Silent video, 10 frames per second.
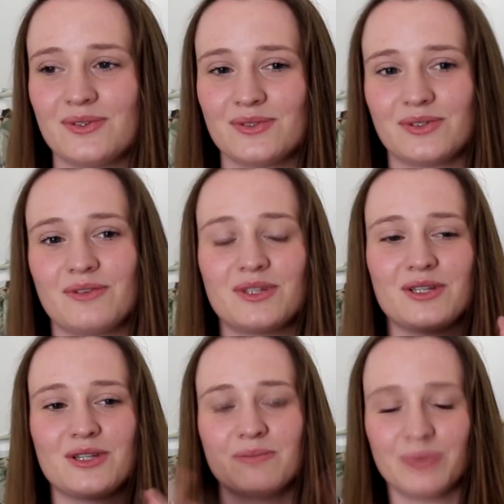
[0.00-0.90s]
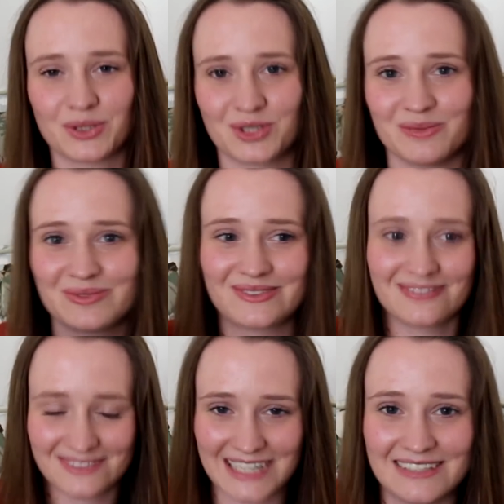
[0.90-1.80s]
sort of the bookshops
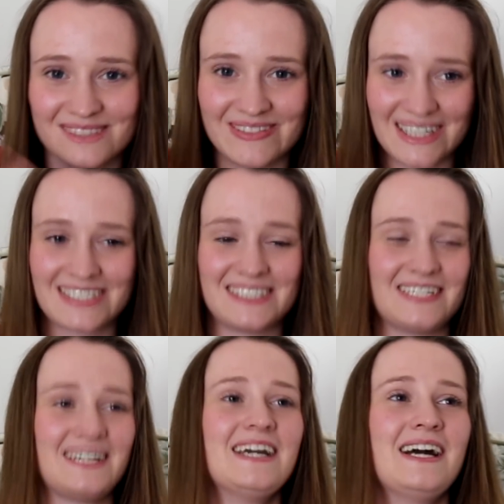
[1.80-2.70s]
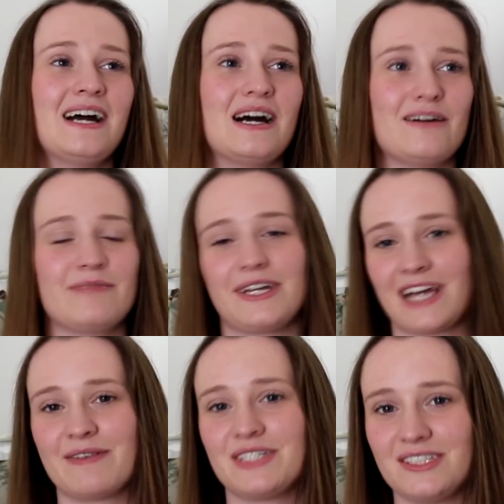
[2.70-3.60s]
sales and marketing um, that I
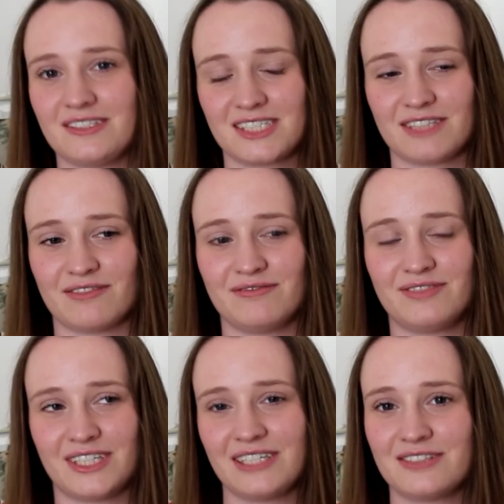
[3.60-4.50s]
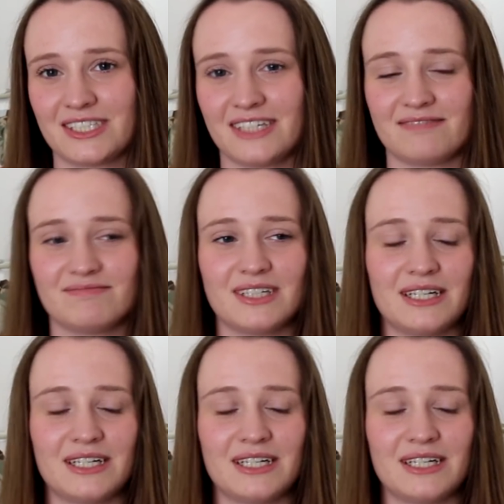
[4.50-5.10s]
am actually choosing stuff I'm finding interesting.